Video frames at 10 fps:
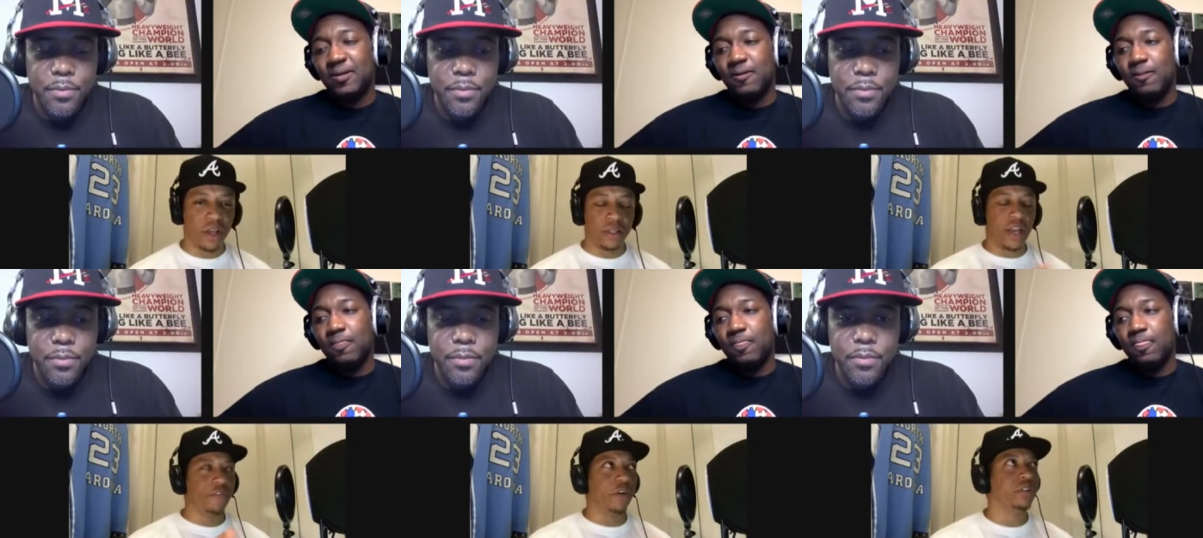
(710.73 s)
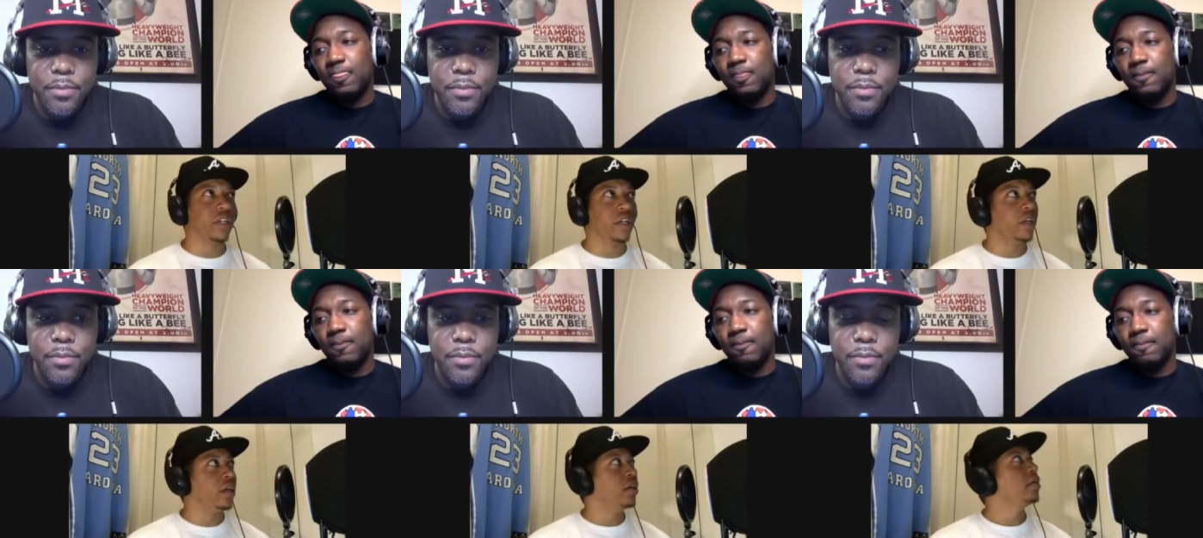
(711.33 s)
Speaker 1: not first take,
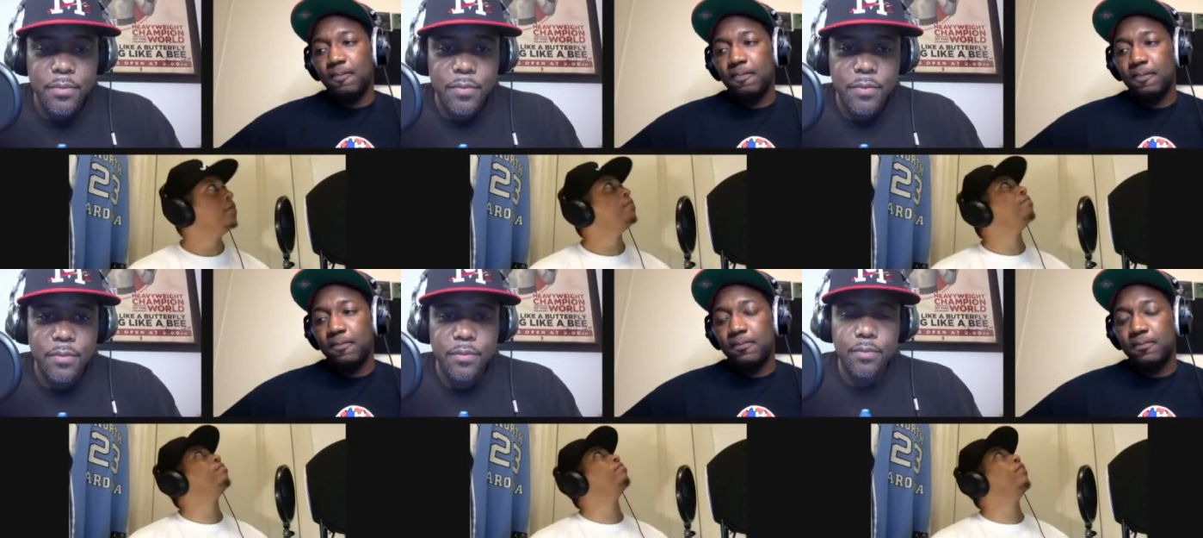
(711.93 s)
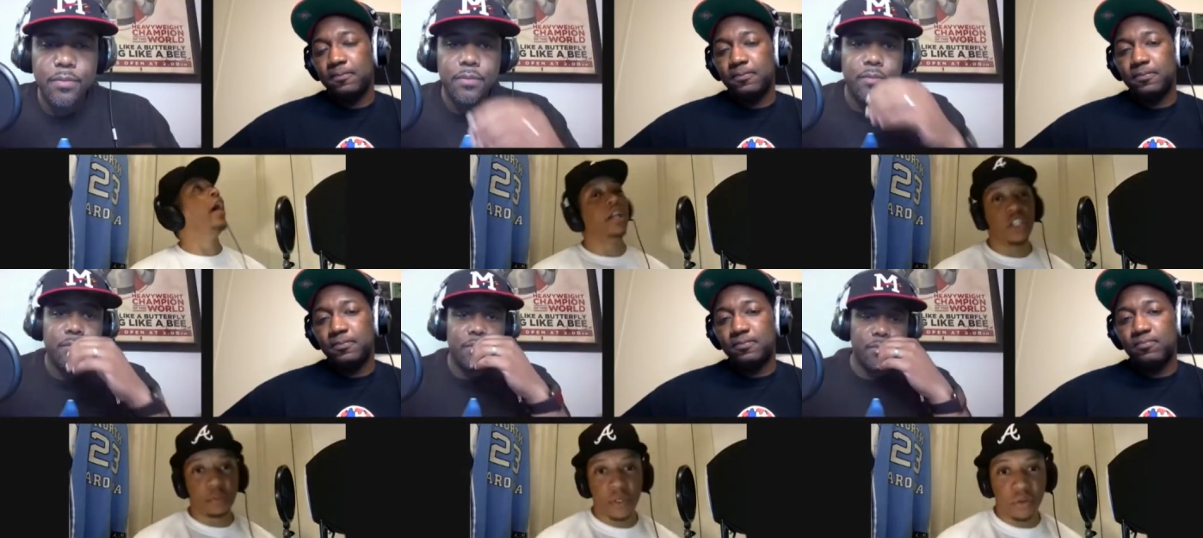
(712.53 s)

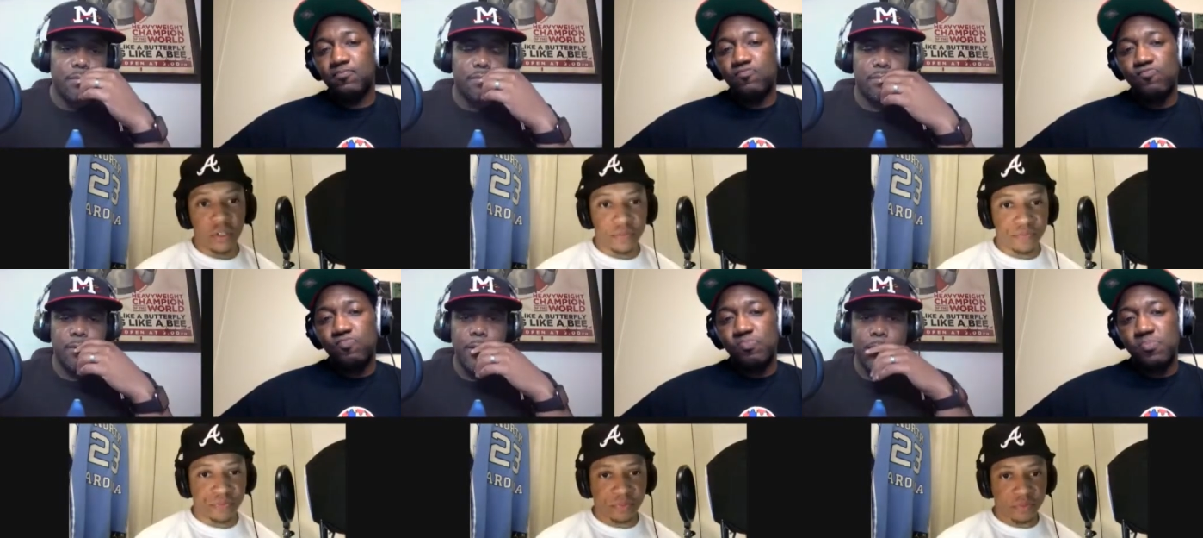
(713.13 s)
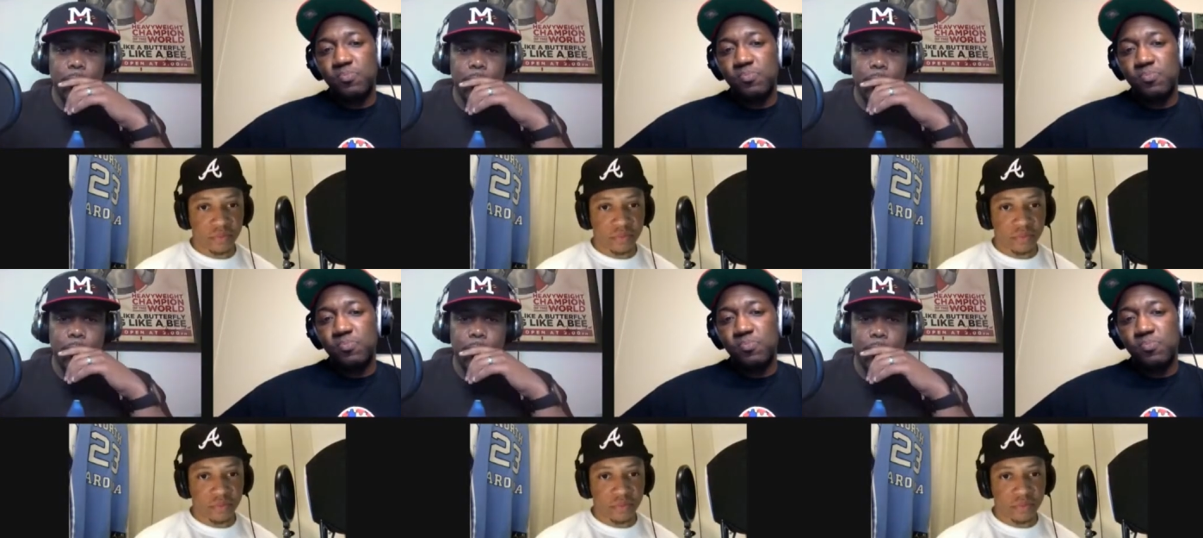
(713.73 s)
undisputed. Yeah,